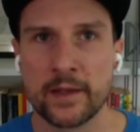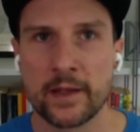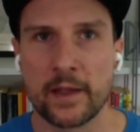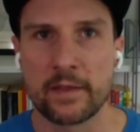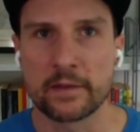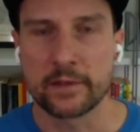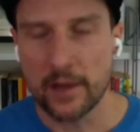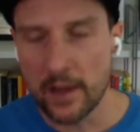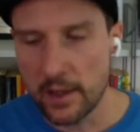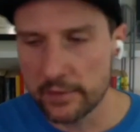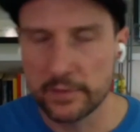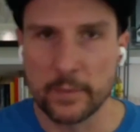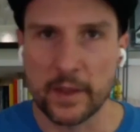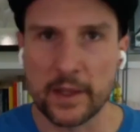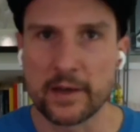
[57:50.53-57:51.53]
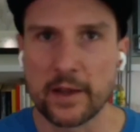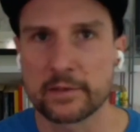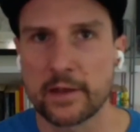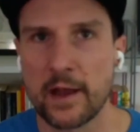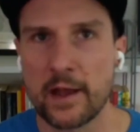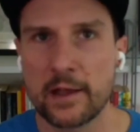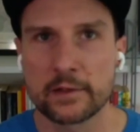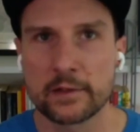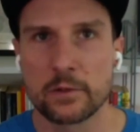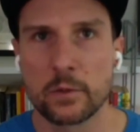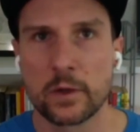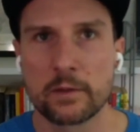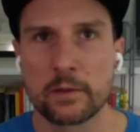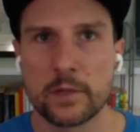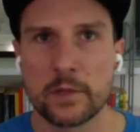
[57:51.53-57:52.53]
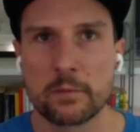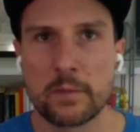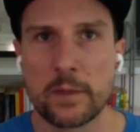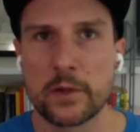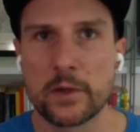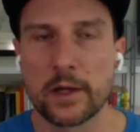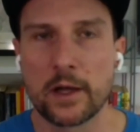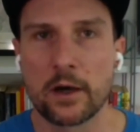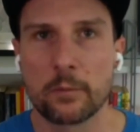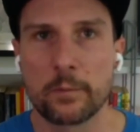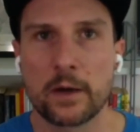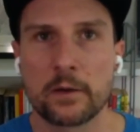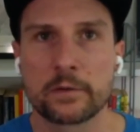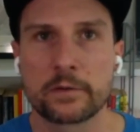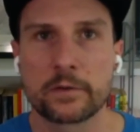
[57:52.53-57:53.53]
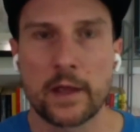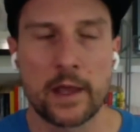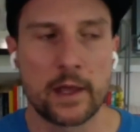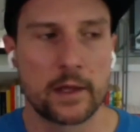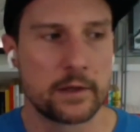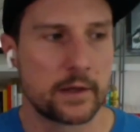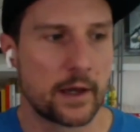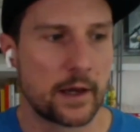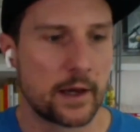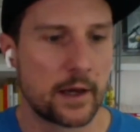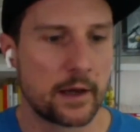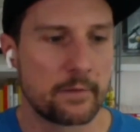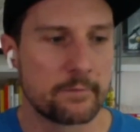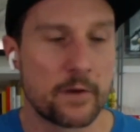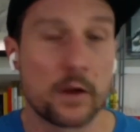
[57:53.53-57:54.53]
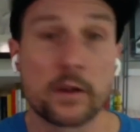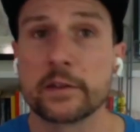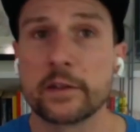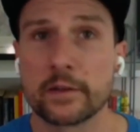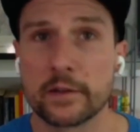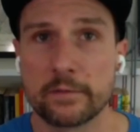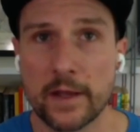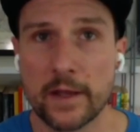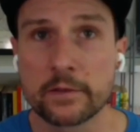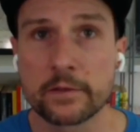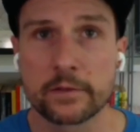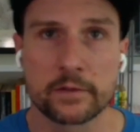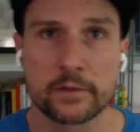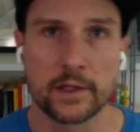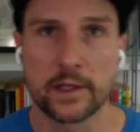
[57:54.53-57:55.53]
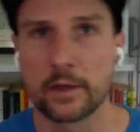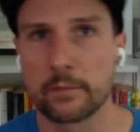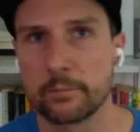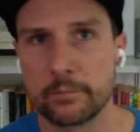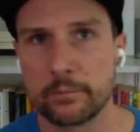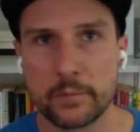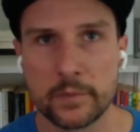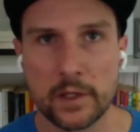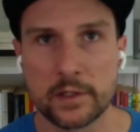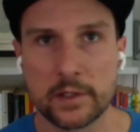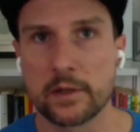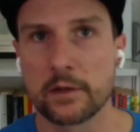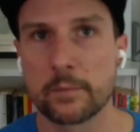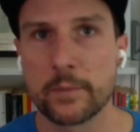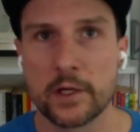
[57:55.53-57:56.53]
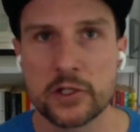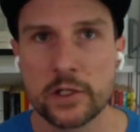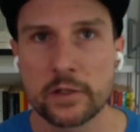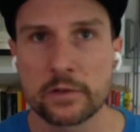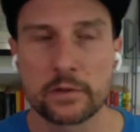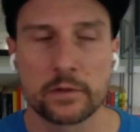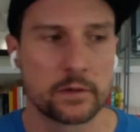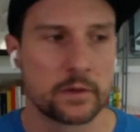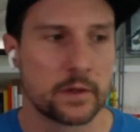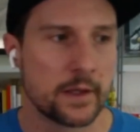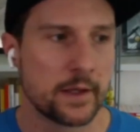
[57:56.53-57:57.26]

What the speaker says: And they said, oh, you seem like a nice guy. Like, do you want to, maybe you can help out and volunteer at events, and you get a gear budget, and,